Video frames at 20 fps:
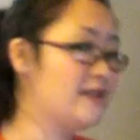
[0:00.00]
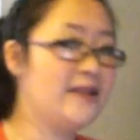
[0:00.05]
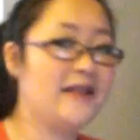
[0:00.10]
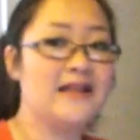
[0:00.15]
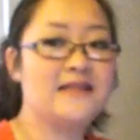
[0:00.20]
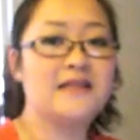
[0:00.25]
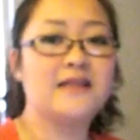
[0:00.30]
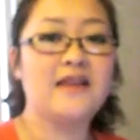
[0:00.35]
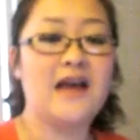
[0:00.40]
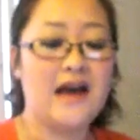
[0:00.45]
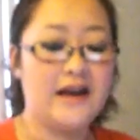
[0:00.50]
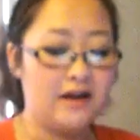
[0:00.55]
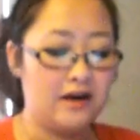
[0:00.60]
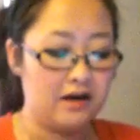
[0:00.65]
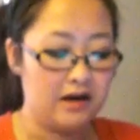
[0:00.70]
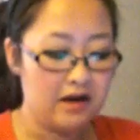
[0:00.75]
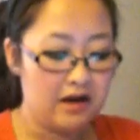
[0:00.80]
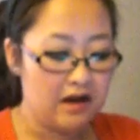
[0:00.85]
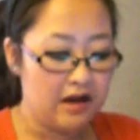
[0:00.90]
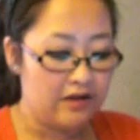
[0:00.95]
and that's a
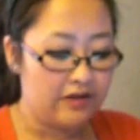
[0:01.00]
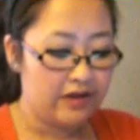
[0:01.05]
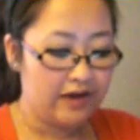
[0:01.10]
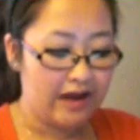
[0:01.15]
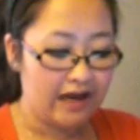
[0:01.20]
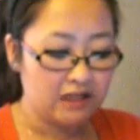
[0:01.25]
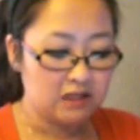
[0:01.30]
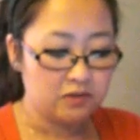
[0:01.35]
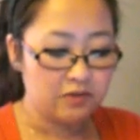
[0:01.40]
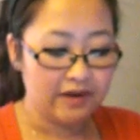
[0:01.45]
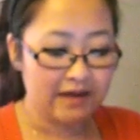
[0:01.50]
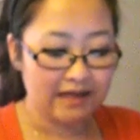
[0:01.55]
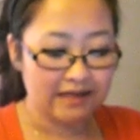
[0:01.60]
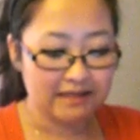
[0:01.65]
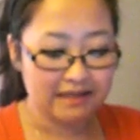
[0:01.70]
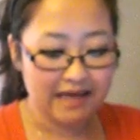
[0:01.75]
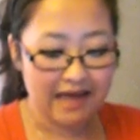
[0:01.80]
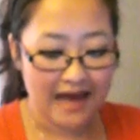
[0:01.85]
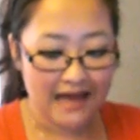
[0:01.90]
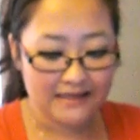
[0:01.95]
liner. The next one
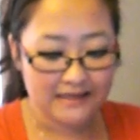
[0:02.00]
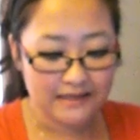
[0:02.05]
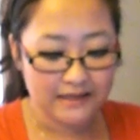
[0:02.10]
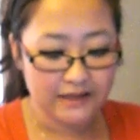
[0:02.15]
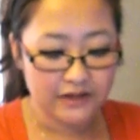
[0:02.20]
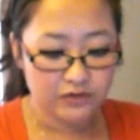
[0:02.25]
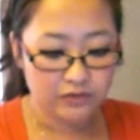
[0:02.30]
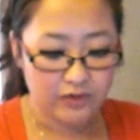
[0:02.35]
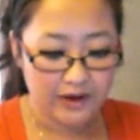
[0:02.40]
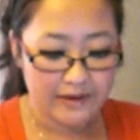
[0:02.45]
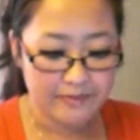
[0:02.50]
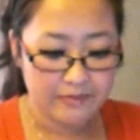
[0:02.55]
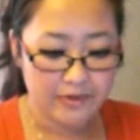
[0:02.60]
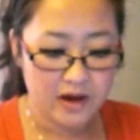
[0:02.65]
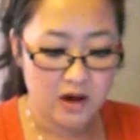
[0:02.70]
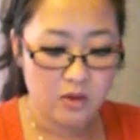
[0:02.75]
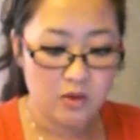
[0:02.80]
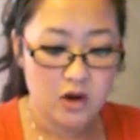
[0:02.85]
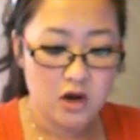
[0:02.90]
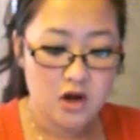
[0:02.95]
is Gasoline
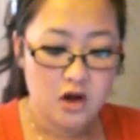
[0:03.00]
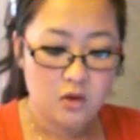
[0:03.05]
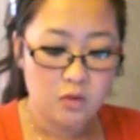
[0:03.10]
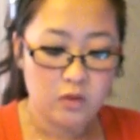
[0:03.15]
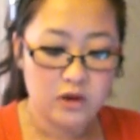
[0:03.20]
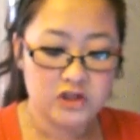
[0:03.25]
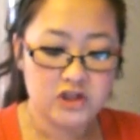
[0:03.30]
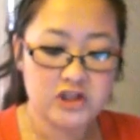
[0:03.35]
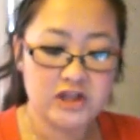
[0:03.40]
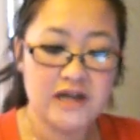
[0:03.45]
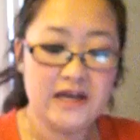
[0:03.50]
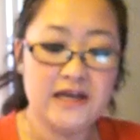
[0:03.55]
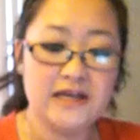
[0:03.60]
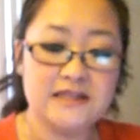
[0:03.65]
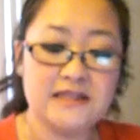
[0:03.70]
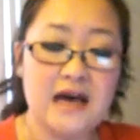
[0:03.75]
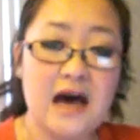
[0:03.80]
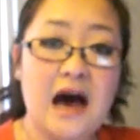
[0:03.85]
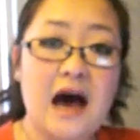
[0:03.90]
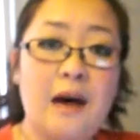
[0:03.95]
Rainbow, which
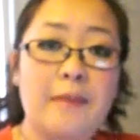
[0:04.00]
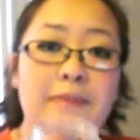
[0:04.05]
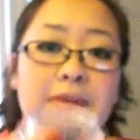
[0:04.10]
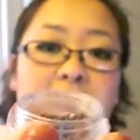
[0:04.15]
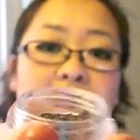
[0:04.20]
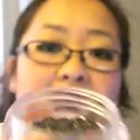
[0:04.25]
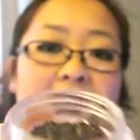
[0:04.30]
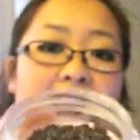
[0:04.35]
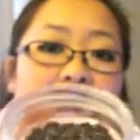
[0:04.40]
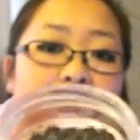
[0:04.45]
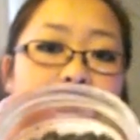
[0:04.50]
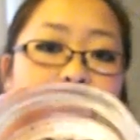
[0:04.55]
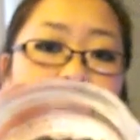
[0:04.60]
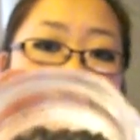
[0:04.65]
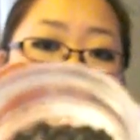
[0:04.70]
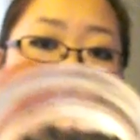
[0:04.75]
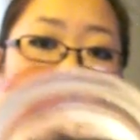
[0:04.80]
is a black